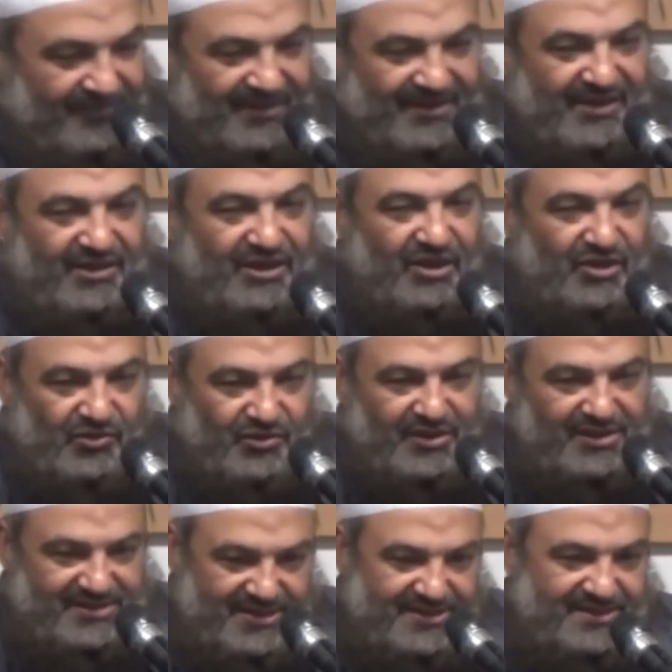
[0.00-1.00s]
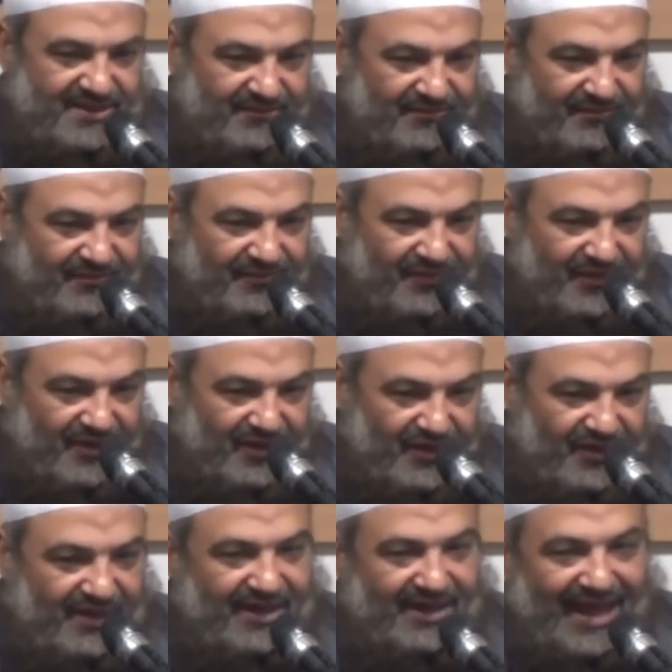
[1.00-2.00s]
But in the lunar system,
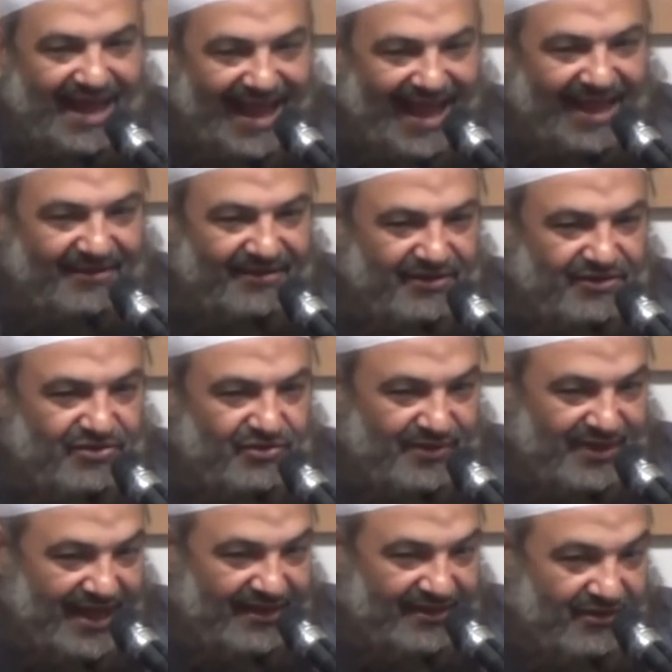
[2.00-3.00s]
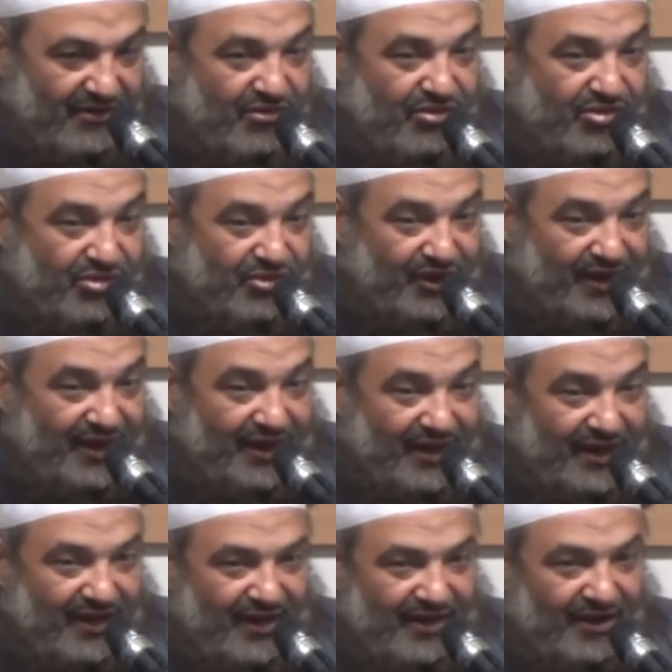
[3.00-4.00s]
you're going to add to that
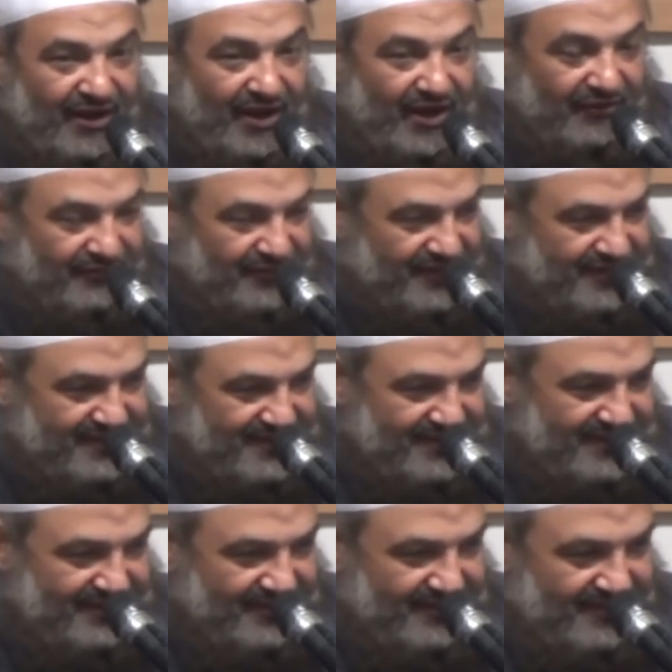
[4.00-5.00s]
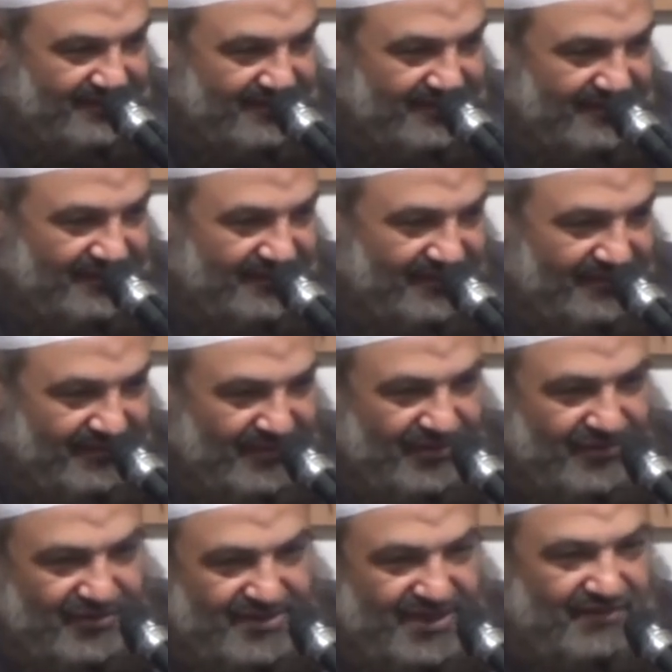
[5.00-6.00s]
3.5 years.
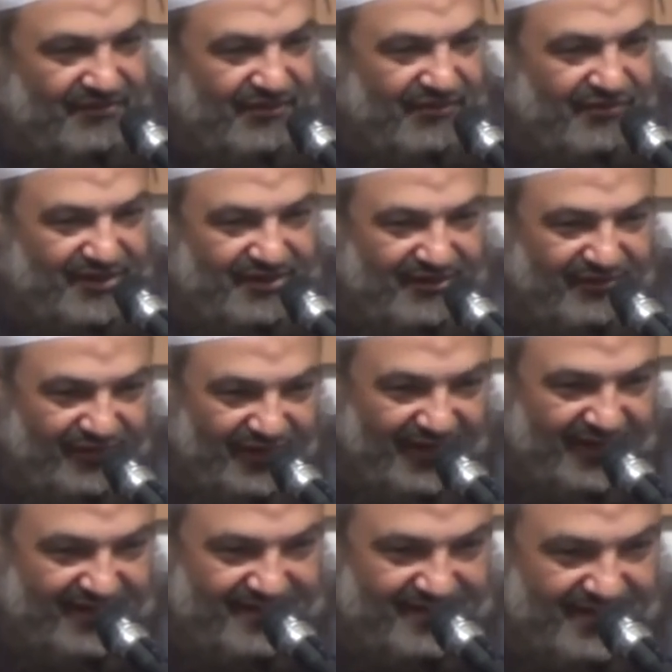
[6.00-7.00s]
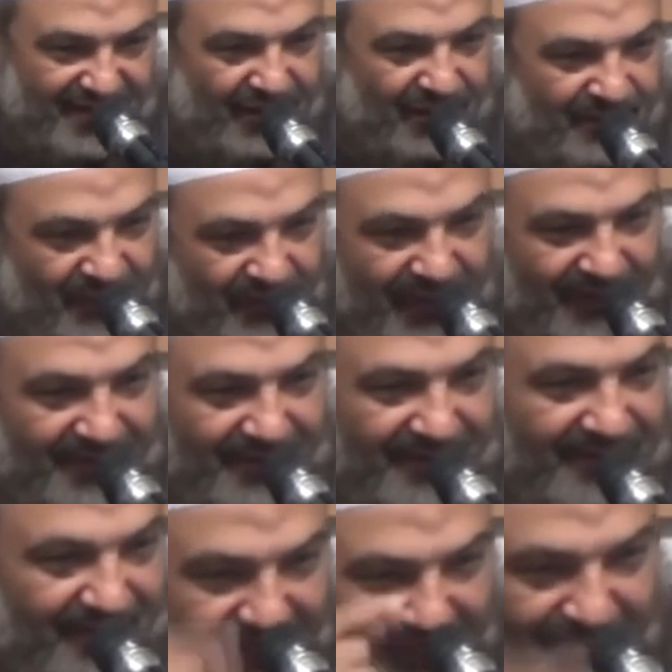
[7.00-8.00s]
Because every 33 years, there will be
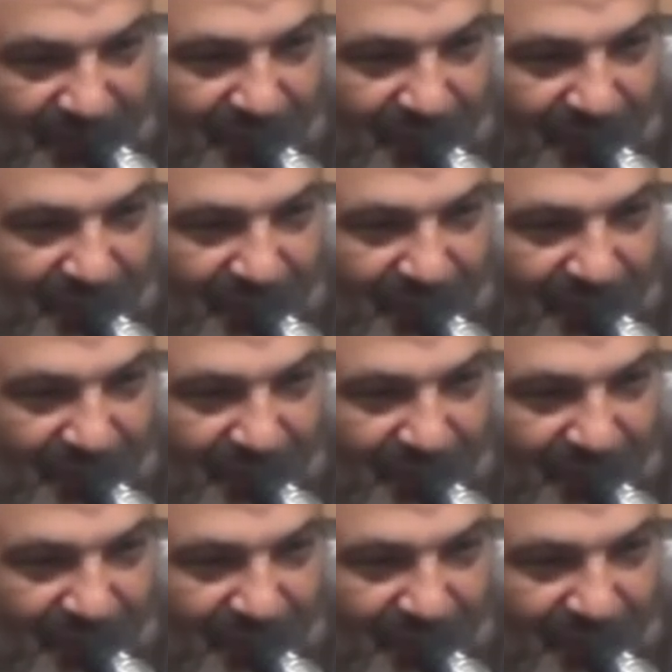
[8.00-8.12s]
what?